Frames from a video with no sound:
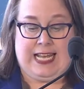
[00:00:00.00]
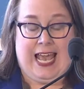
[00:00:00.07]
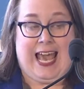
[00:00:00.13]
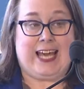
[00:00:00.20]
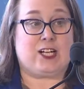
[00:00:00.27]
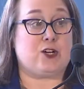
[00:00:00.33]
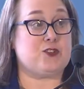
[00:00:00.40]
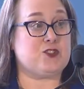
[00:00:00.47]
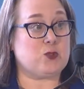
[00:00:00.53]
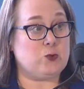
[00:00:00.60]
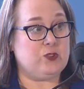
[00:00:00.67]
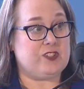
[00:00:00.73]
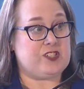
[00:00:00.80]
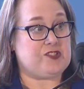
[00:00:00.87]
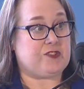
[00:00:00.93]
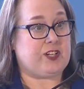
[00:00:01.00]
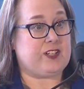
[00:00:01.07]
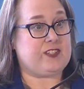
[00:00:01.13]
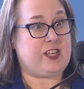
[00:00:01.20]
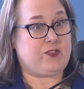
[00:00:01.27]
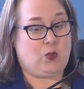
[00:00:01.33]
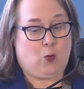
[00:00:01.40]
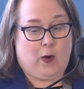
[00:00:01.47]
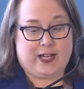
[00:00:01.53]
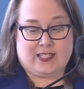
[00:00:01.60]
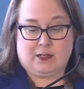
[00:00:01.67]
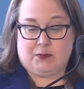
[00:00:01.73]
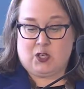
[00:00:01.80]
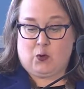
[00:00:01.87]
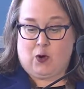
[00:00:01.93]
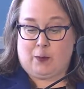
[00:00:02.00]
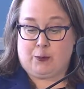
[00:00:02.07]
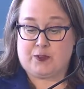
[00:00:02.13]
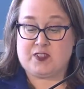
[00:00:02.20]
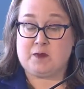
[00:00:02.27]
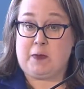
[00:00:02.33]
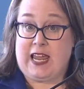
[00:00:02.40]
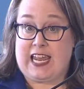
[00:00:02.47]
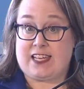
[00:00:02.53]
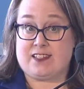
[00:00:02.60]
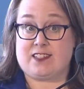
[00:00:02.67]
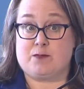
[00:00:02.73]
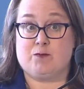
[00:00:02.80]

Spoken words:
and our school district set the YW up with space